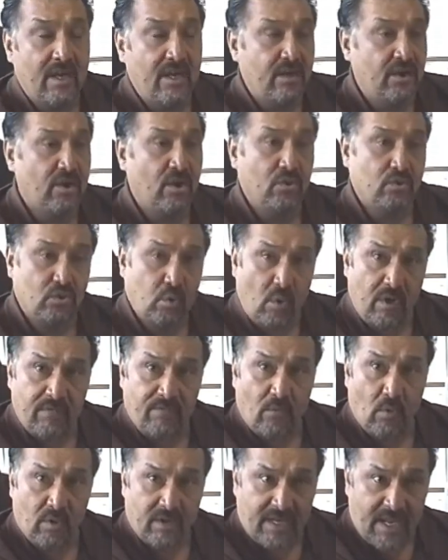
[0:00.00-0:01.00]

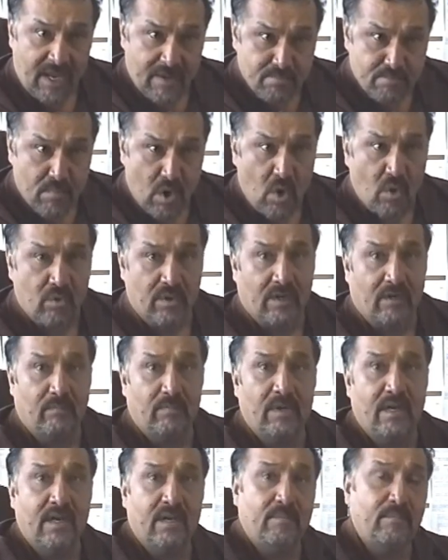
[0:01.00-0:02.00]
24K modem,
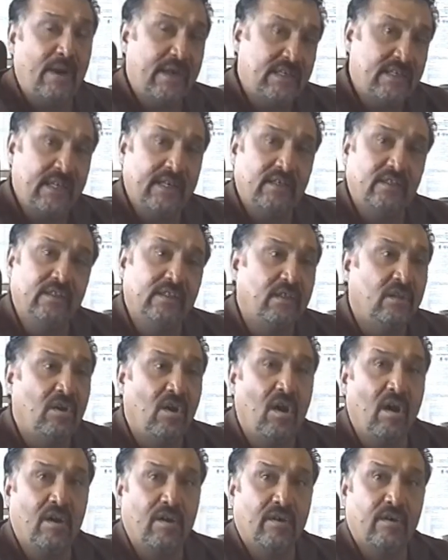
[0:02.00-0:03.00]
it might take a little
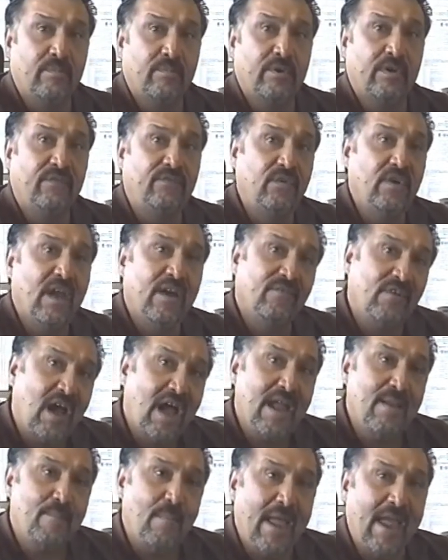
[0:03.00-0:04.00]
longer. But if you have
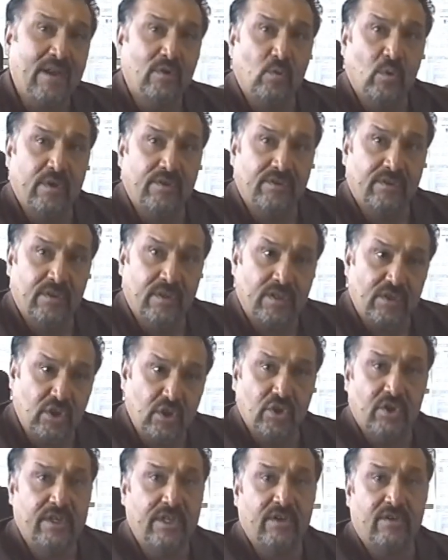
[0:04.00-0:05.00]
high bandwidth, a
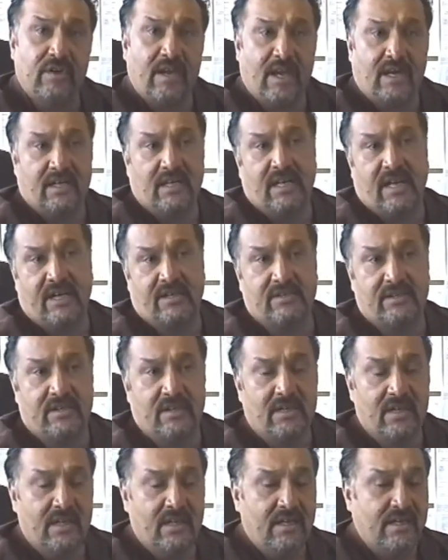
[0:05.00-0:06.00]
good internet connection,
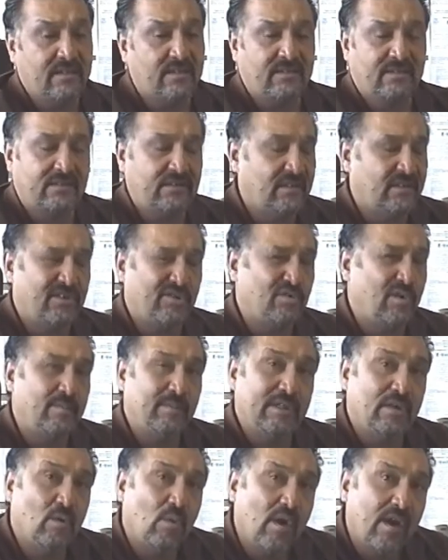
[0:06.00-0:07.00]
it's
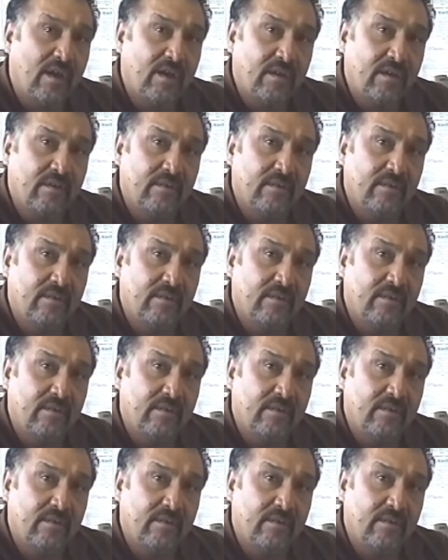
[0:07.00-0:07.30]
extremely quick.